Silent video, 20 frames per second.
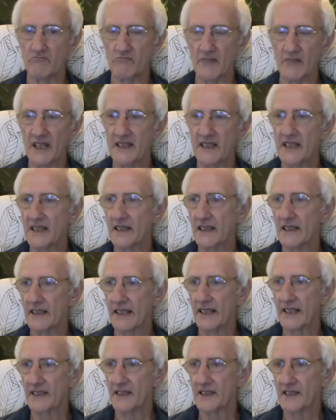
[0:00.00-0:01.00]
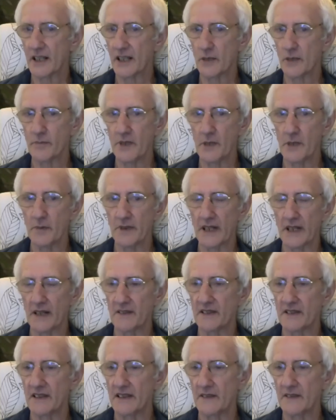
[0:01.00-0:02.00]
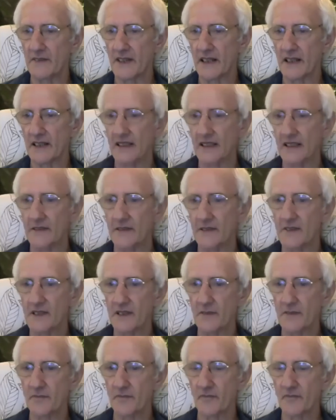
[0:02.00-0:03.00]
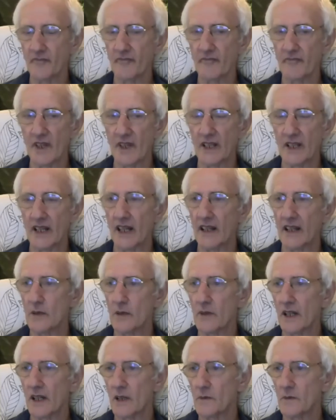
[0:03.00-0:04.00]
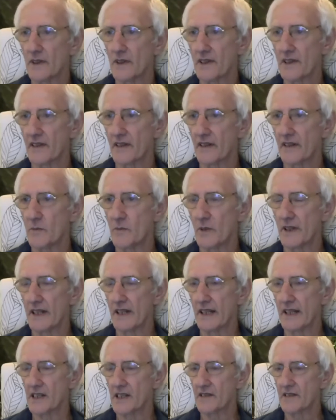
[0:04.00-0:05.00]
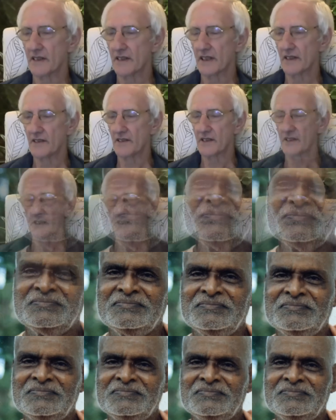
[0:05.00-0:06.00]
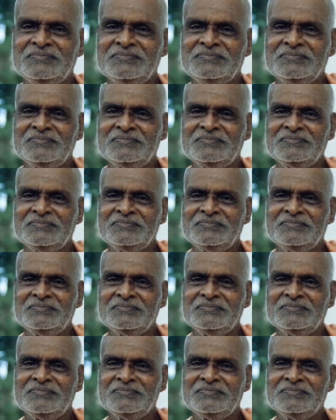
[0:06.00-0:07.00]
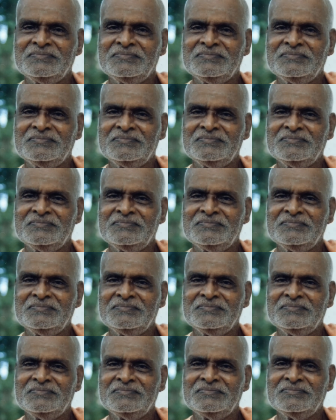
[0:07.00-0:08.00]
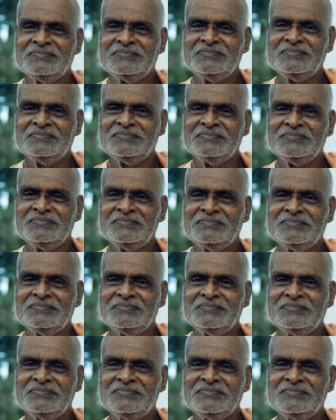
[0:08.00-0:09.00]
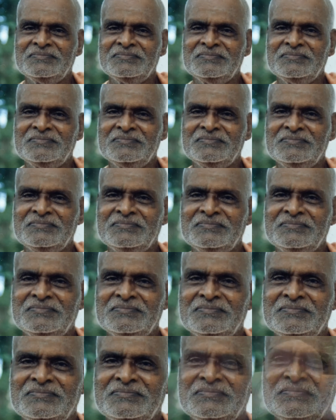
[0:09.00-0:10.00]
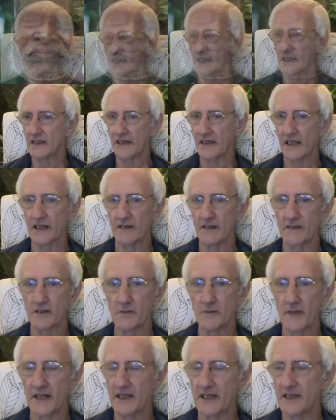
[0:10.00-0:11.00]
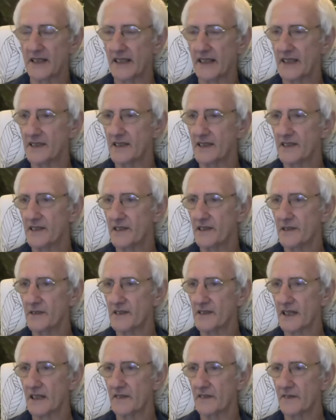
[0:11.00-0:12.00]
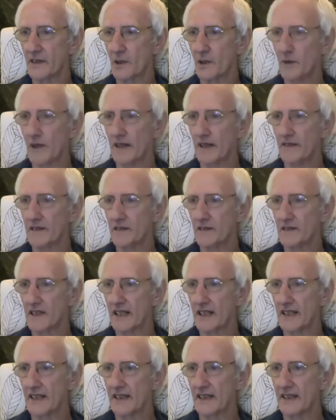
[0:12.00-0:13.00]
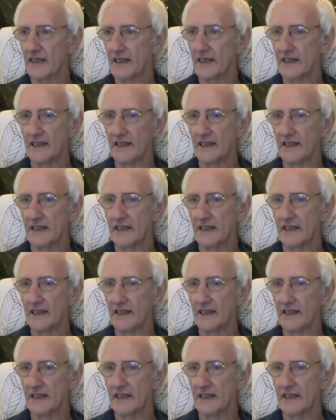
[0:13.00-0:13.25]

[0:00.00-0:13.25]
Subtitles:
He didn't like to tell people how to live their lives. I will throw in one extra Kunji Swami story. When Kunji Swami went to Palakottu, he was all gung-ho to meditate and do self-inquiry all day.